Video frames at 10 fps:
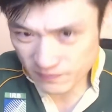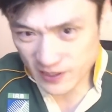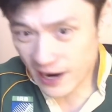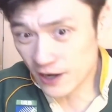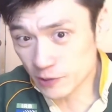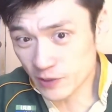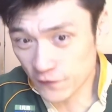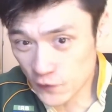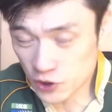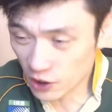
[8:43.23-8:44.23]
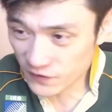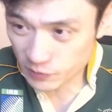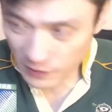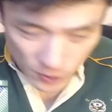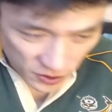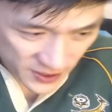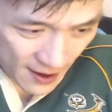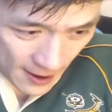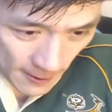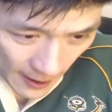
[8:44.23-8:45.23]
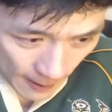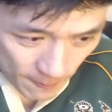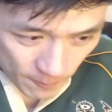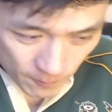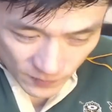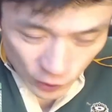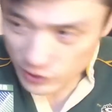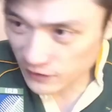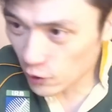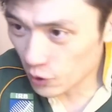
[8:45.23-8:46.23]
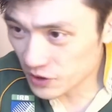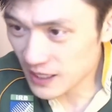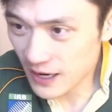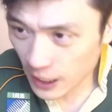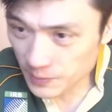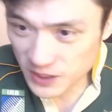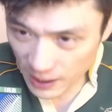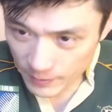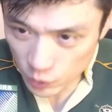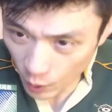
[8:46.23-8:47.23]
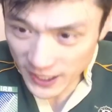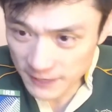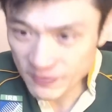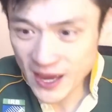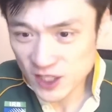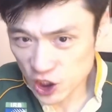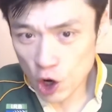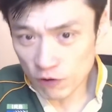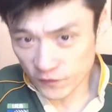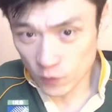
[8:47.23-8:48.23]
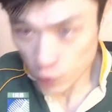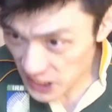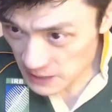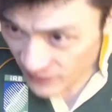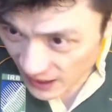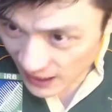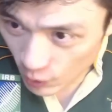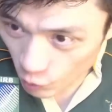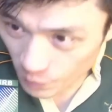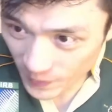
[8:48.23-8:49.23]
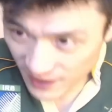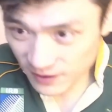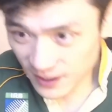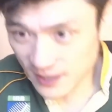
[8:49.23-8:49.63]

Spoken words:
touted to be the future of the Springboks, loose forwards, comes in number 20. Dion Ferree will be